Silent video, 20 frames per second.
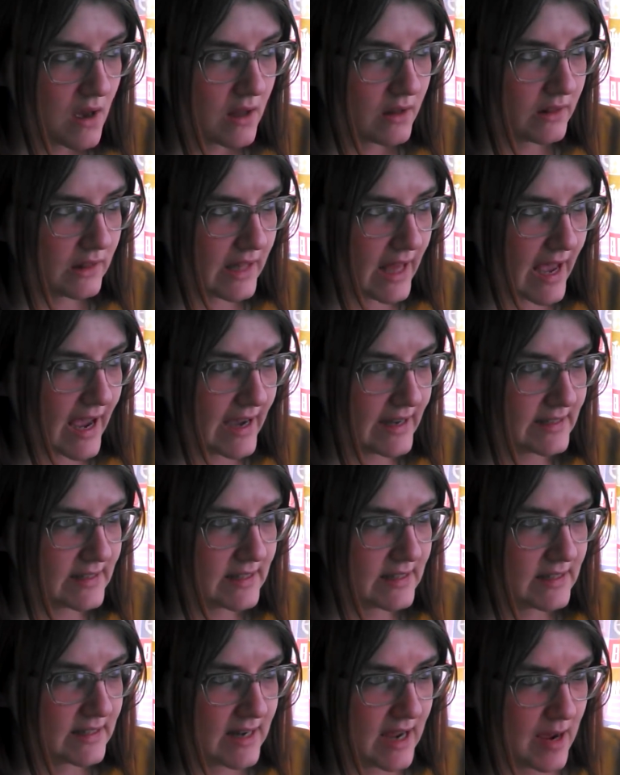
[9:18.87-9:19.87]

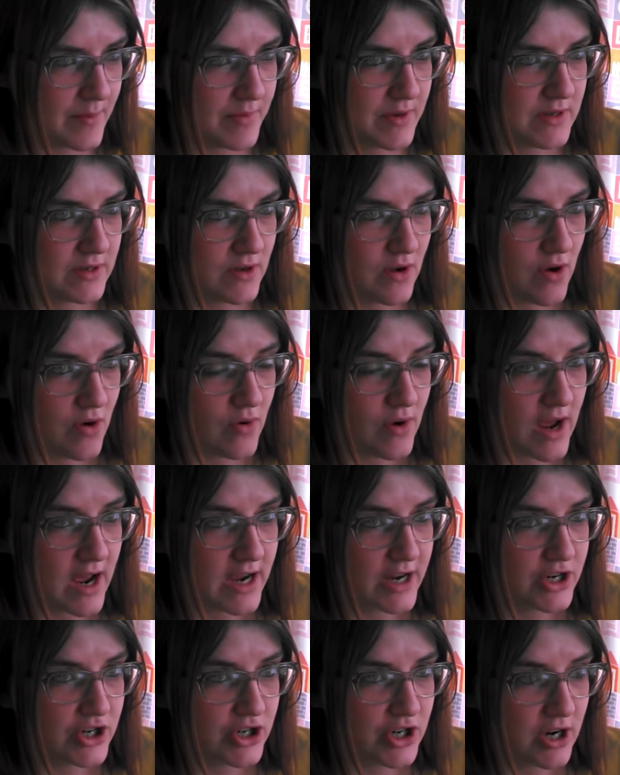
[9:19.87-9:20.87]
last episode,
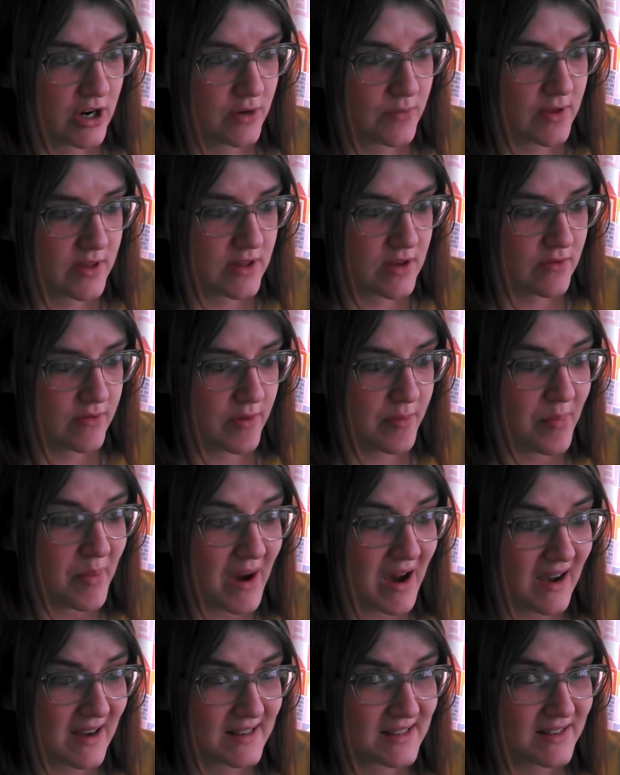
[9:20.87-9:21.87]
I shared with you the
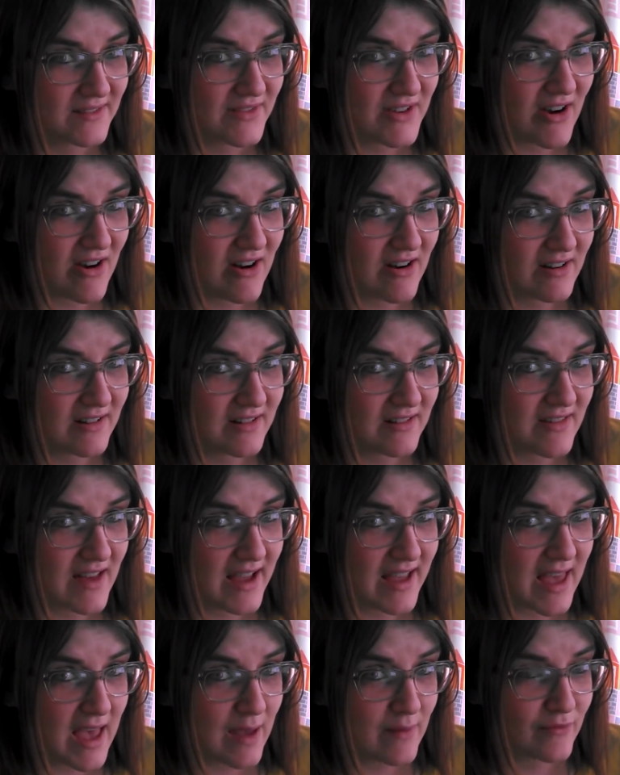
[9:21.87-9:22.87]
box of yarn
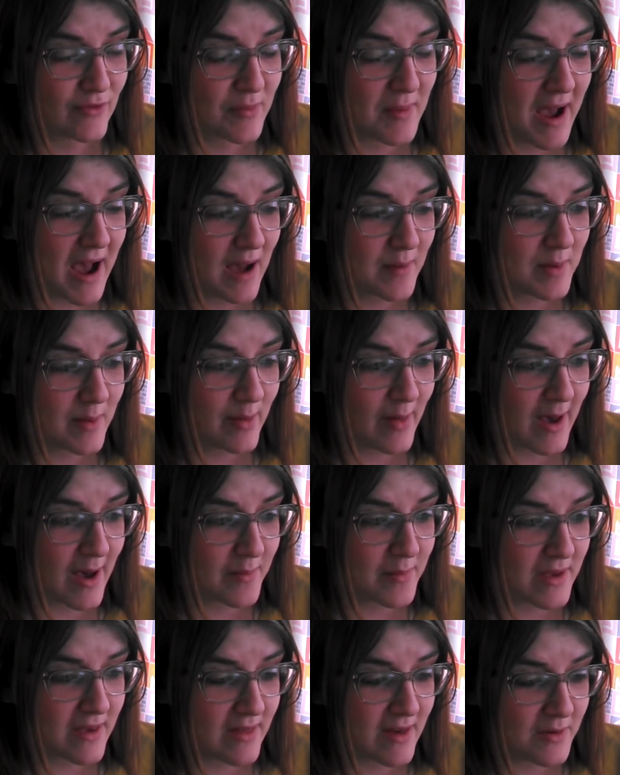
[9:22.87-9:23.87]
that came from Hobby
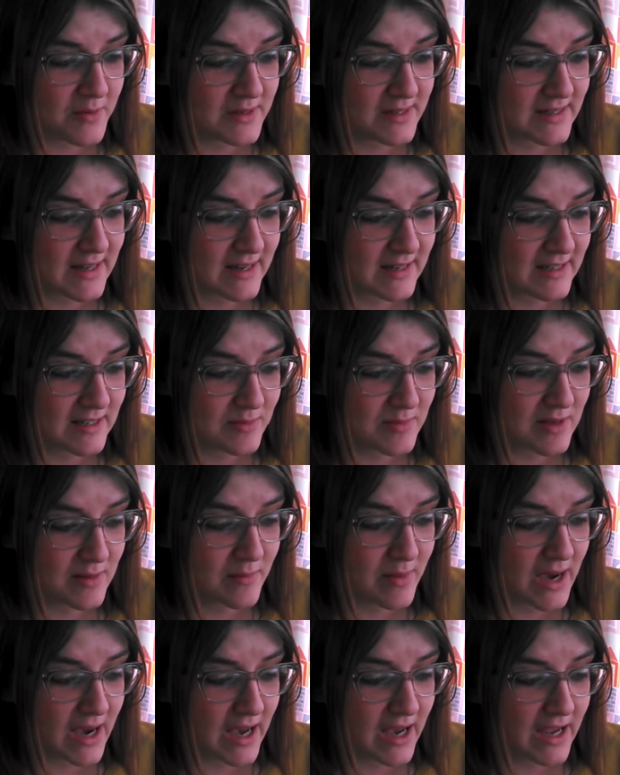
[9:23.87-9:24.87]
Lobby that was sent to me
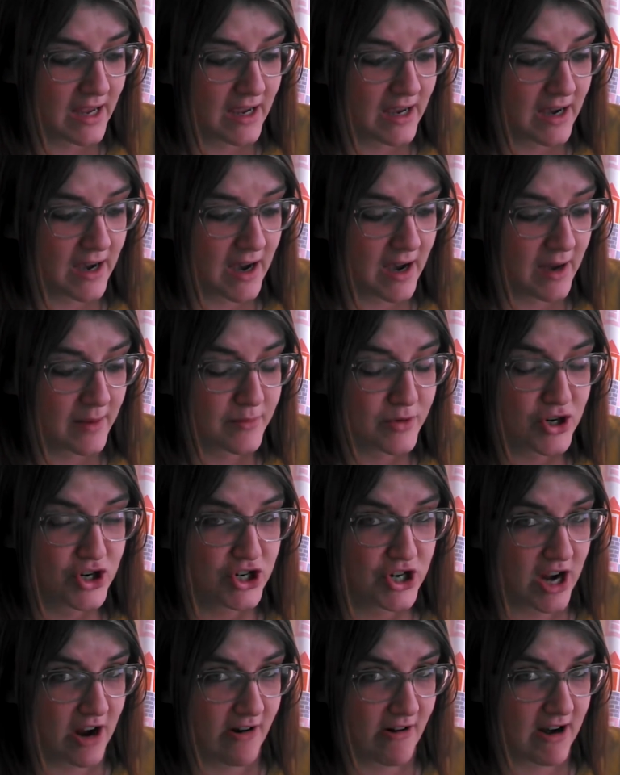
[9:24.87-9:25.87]
by
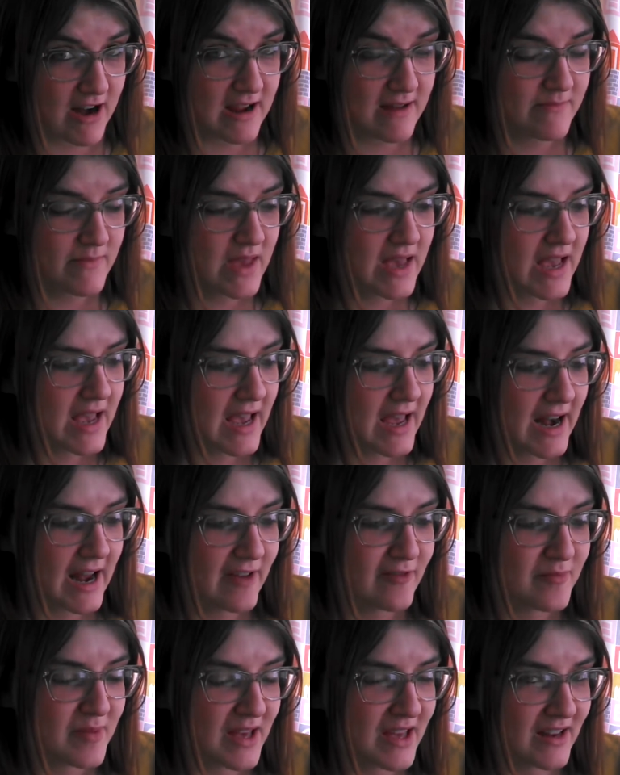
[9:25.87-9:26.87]
Sherry, and
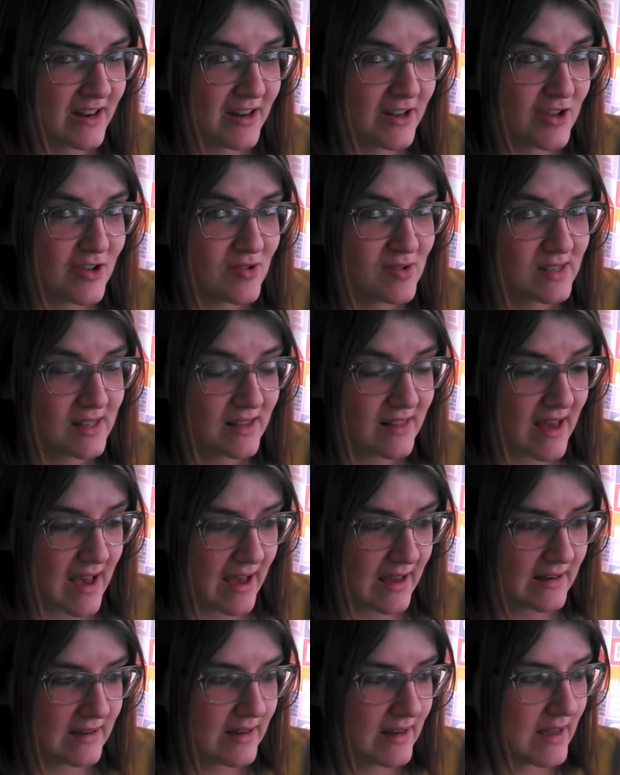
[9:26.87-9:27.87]
I've been using
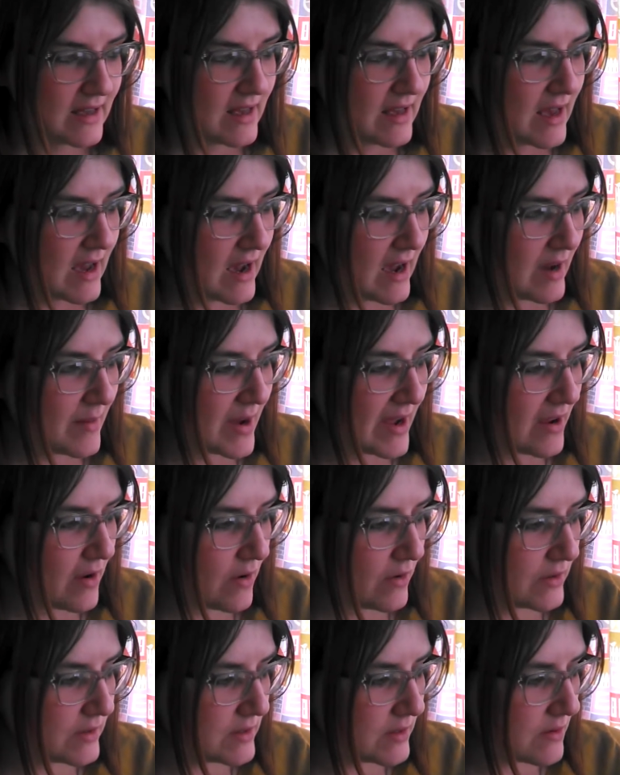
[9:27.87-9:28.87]
that. I
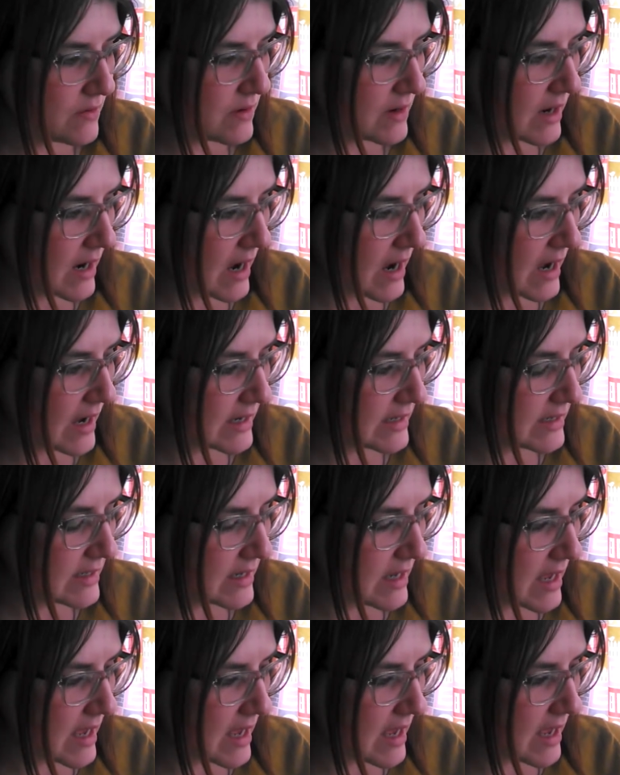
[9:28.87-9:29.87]
also got
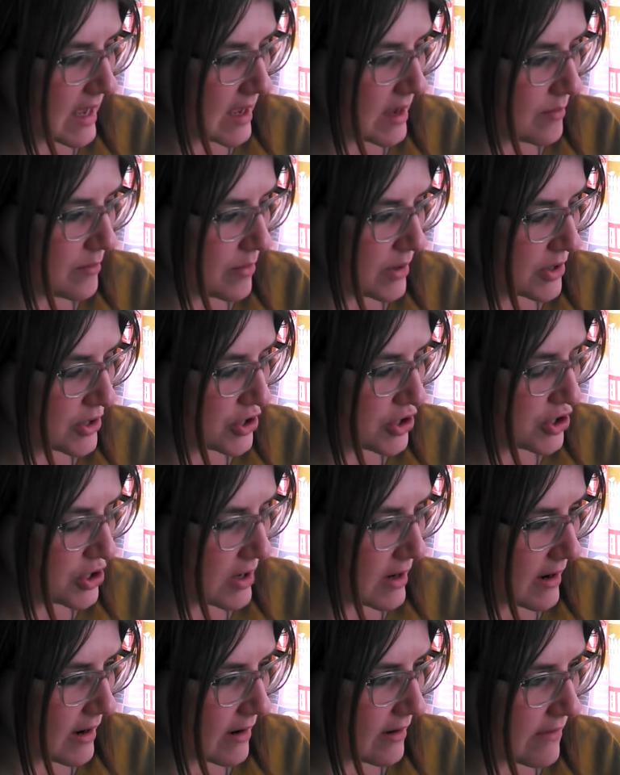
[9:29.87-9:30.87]
a bunch
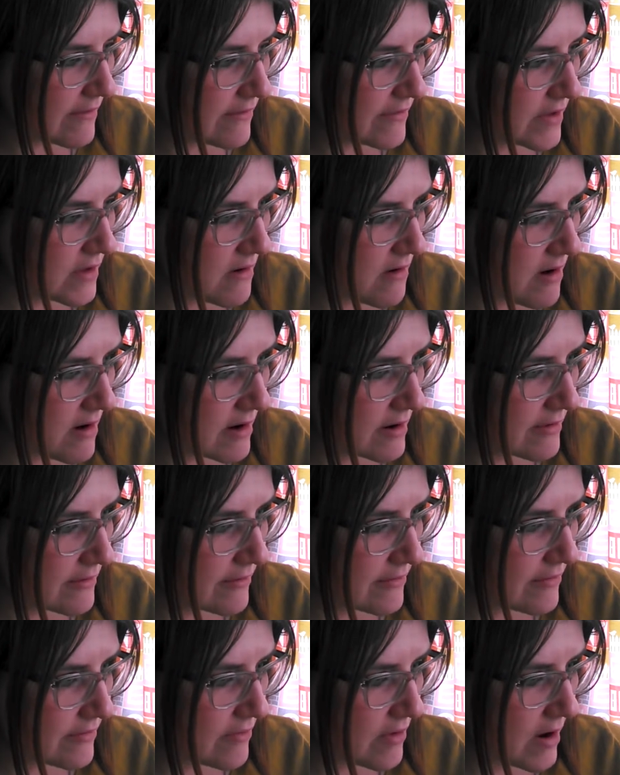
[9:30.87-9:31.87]
of yarn
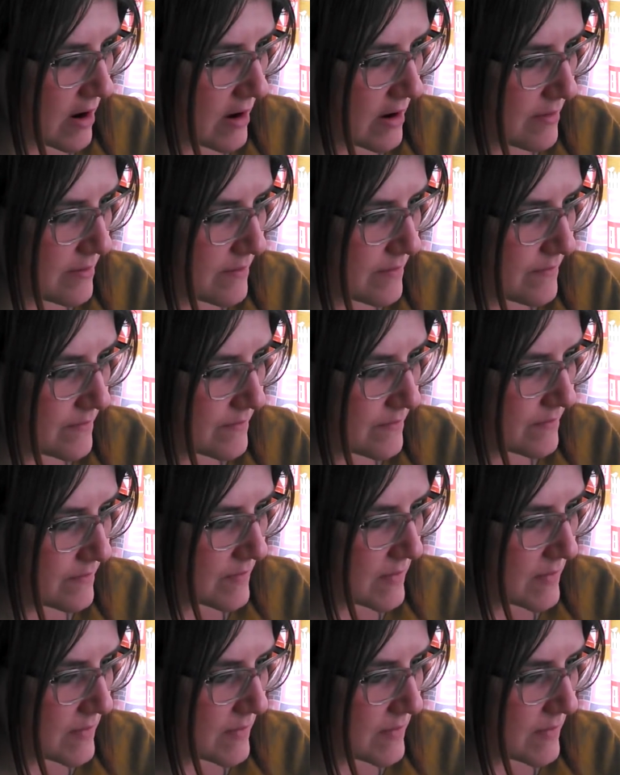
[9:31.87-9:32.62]
from